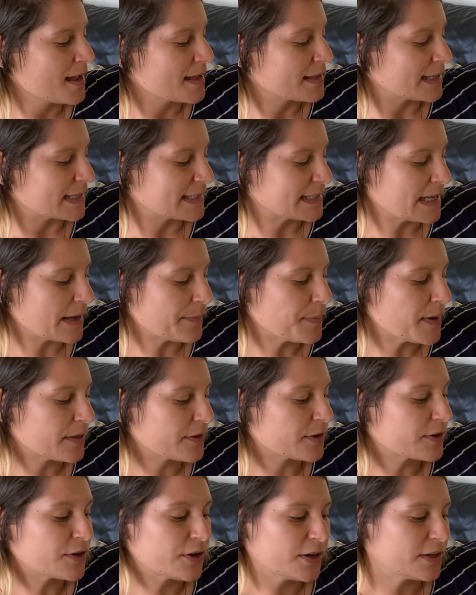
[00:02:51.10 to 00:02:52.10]
The
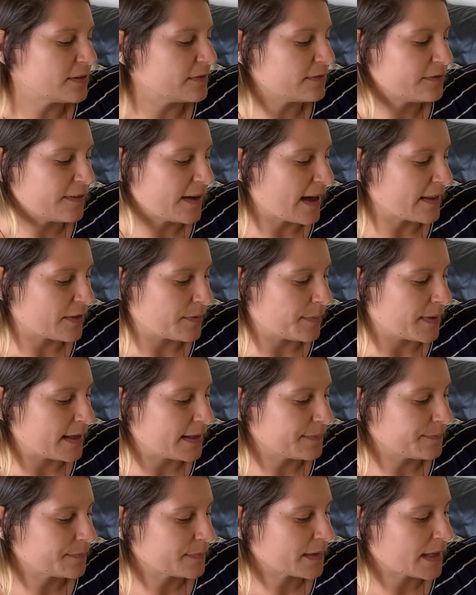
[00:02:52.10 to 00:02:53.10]
stepmother couldn't fathom
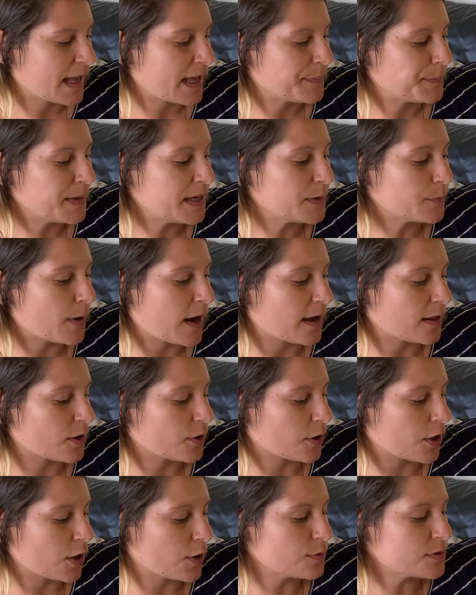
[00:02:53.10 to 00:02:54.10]
it. And meanwhile,
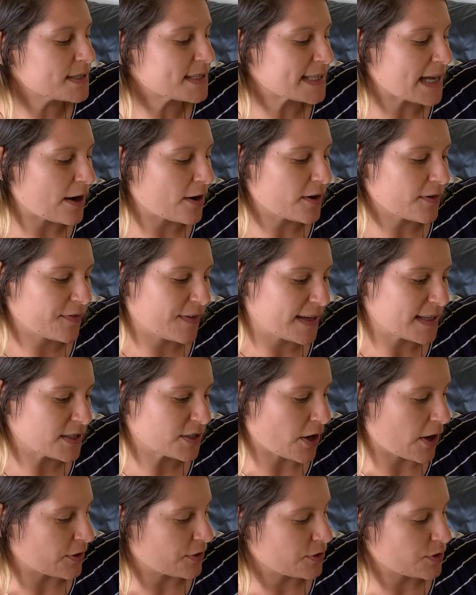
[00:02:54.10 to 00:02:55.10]
her own sour-faced
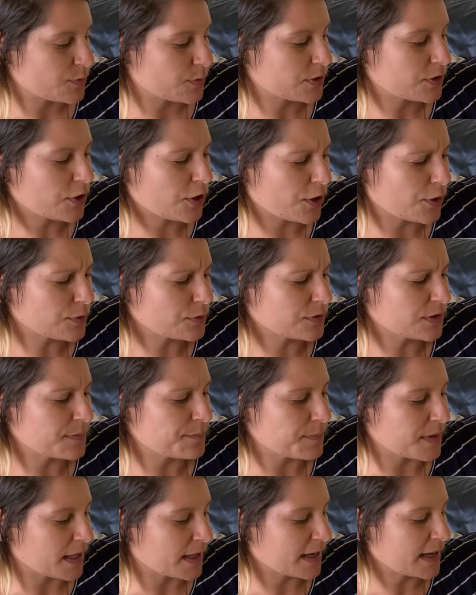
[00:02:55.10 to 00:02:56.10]
daughters would curdle the
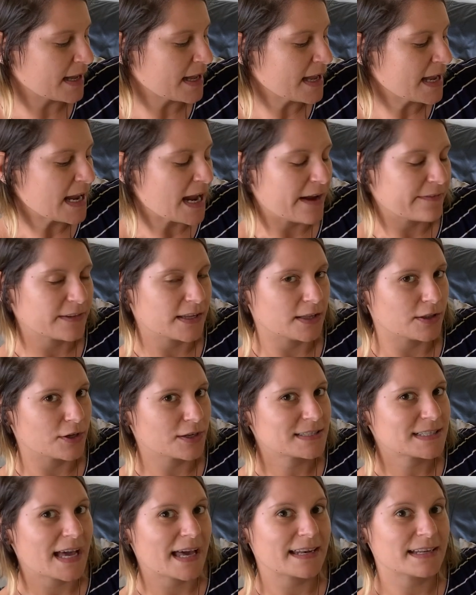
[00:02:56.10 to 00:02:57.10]
milk if they
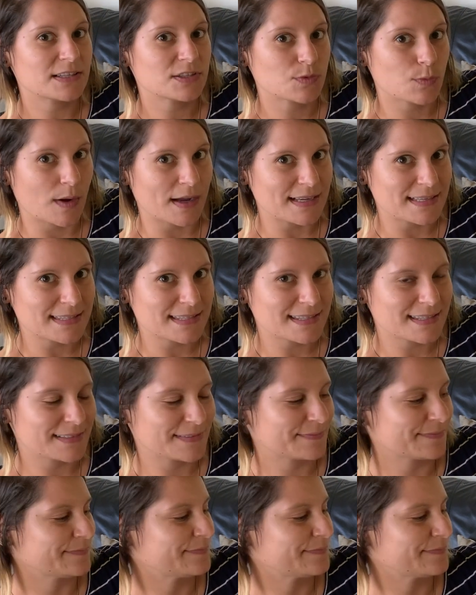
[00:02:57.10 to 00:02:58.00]
looked at it twice.